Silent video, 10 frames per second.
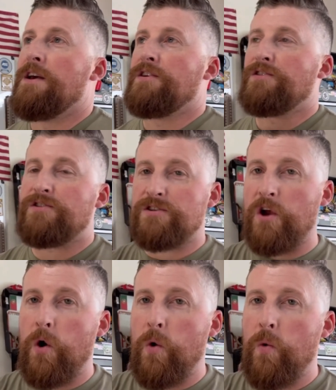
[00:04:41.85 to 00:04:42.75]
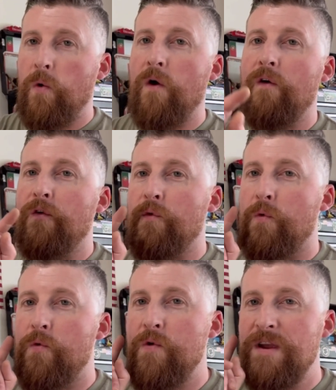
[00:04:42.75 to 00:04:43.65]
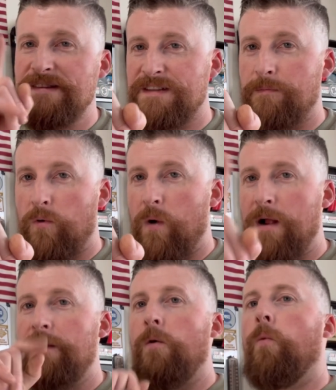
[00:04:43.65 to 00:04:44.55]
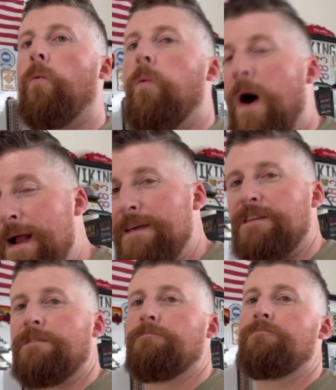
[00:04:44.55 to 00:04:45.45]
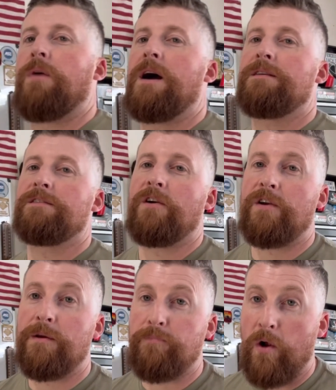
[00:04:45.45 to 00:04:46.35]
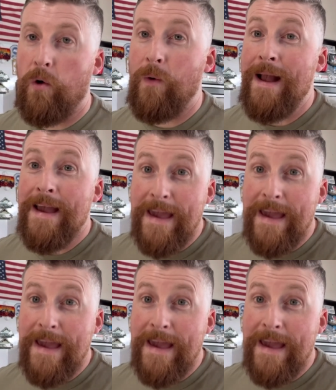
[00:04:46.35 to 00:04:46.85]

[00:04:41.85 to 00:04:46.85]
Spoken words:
So, reason number one why I didn't buy the TRD Pro